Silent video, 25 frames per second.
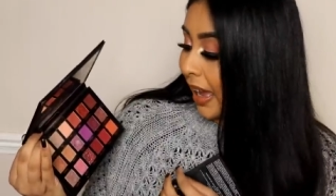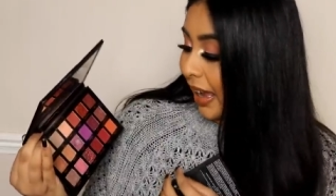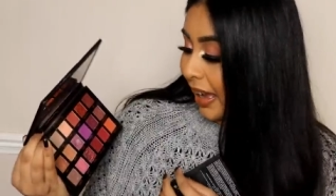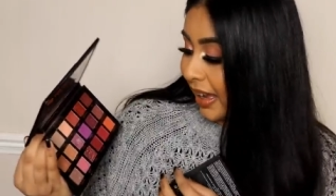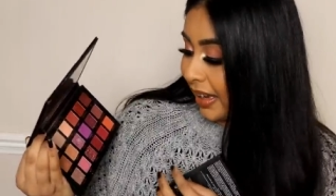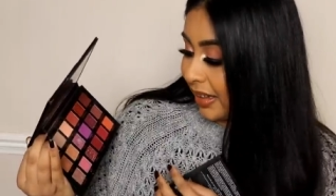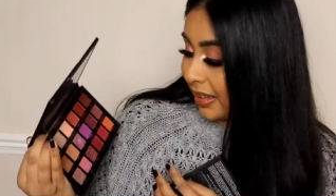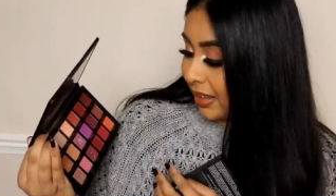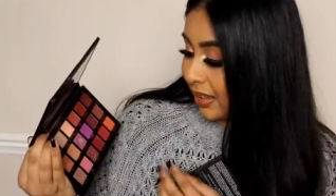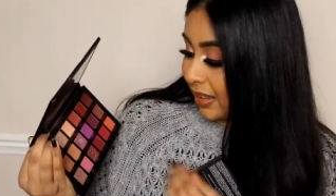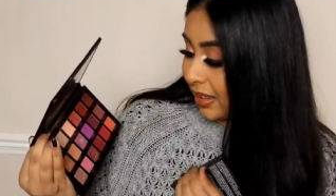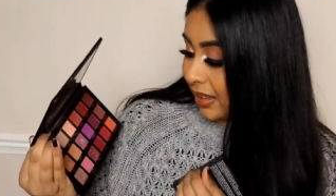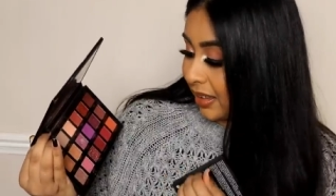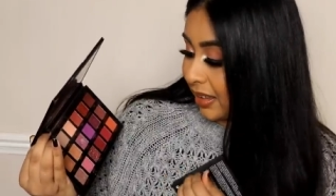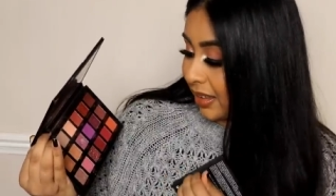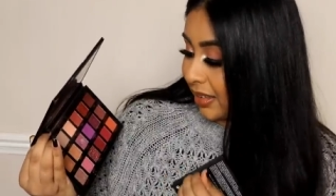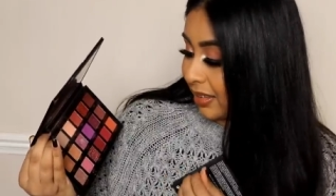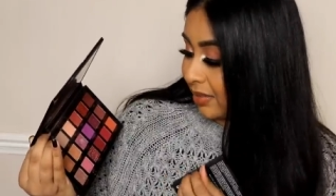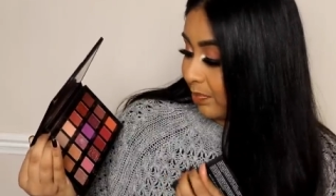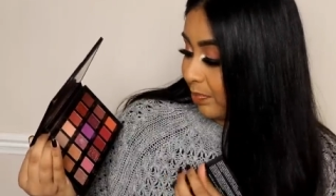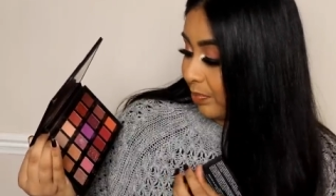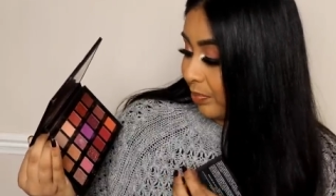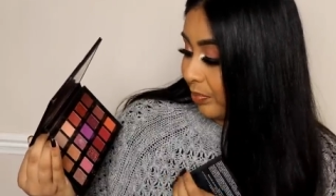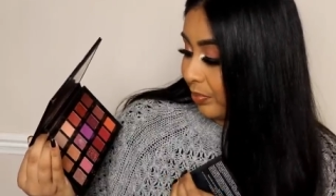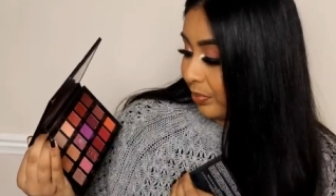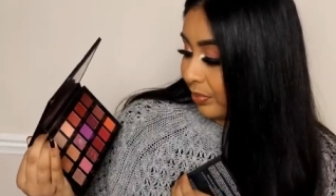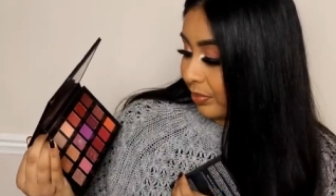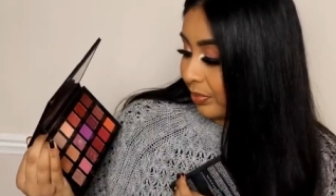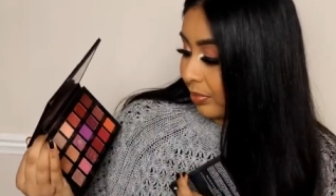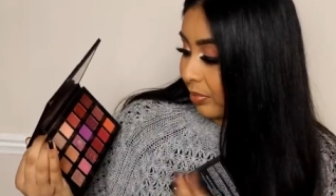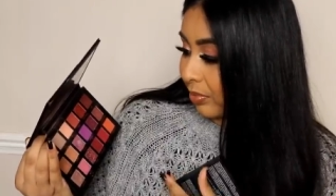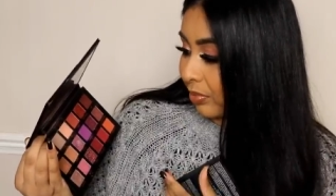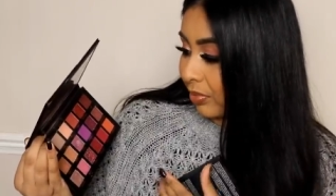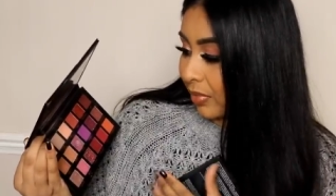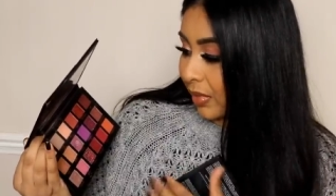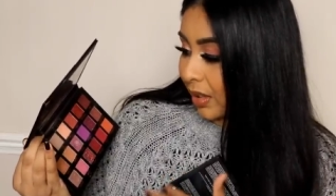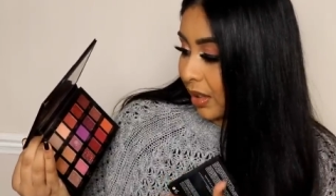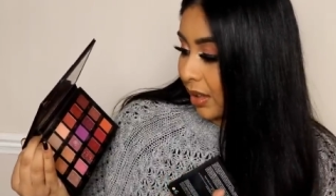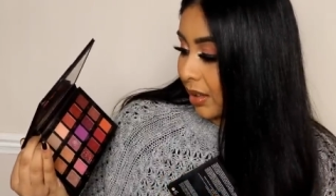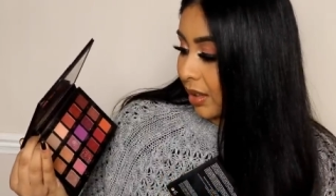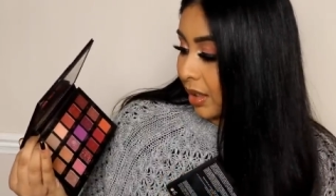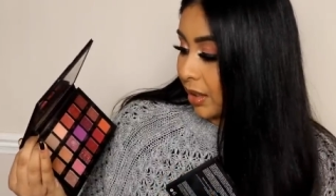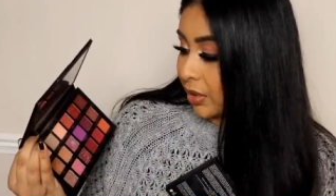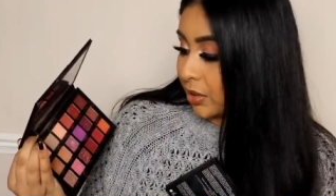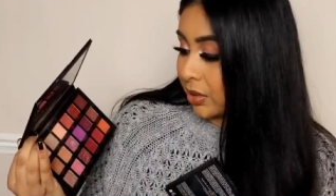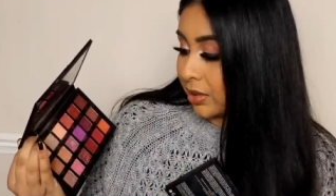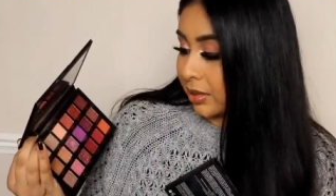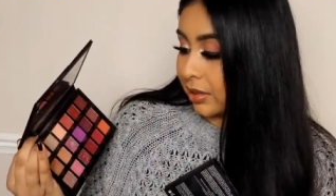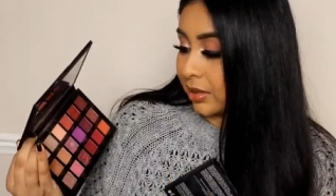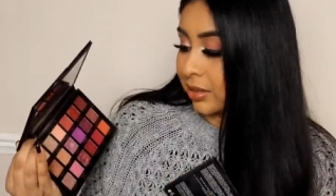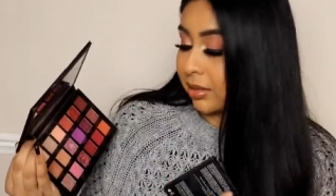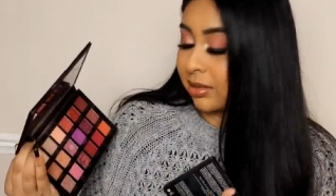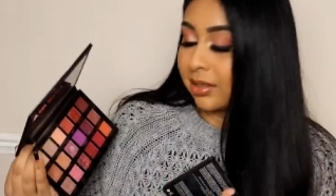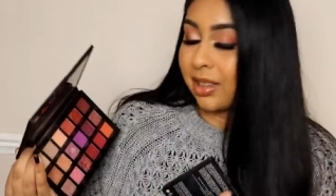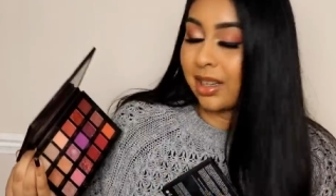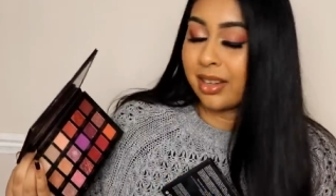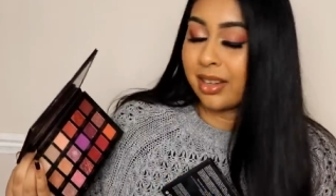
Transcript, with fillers: and I just